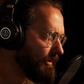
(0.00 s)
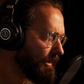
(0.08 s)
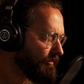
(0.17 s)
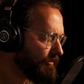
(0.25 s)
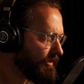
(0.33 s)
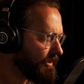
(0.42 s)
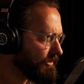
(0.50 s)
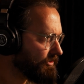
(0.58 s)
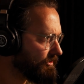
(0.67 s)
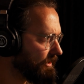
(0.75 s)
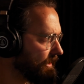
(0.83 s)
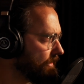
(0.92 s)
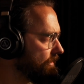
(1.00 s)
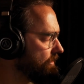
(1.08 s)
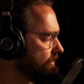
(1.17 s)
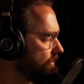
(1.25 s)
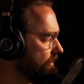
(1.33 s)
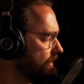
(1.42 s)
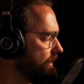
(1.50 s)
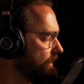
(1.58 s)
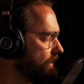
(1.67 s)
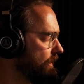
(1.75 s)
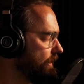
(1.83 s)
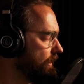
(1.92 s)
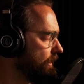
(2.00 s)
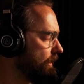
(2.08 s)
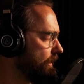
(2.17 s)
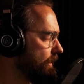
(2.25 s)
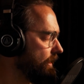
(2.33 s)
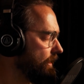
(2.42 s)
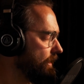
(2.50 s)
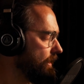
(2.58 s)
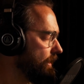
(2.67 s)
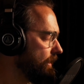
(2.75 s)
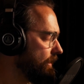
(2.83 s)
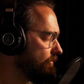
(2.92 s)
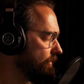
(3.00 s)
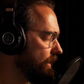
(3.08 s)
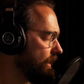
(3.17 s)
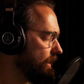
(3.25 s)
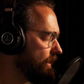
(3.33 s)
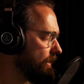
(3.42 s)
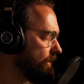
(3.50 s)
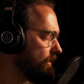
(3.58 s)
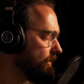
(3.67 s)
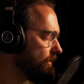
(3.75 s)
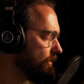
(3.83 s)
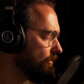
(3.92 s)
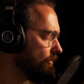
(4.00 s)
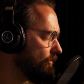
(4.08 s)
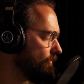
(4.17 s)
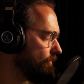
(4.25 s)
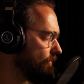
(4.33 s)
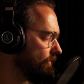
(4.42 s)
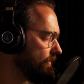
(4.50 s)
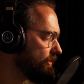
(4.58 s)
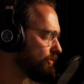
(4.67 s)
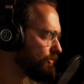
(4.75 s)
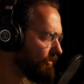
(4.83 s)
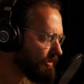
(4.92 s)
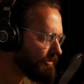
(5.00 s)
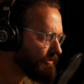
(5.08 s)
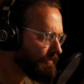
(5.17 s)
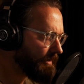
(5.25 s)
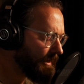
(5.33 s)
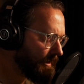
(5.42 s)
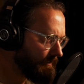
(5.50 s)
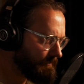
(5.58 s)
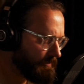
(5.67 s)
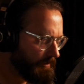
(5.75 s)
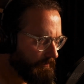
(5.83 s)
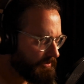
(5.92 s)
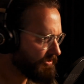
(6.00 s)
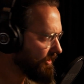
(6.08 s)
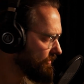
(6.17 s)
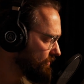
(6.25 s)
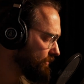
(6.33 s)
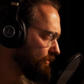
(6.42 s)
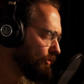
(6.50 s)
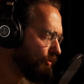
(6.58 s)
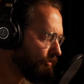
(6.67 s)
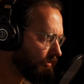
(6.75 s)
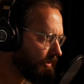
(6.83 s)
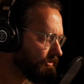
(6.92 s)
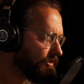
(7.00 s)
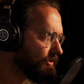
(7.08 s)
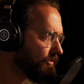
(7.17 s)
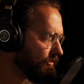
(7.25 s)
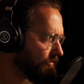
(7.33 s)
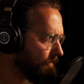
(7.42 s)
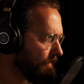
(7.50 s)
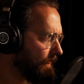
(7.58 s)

that verse and the struggle of that, of the sons of Korah to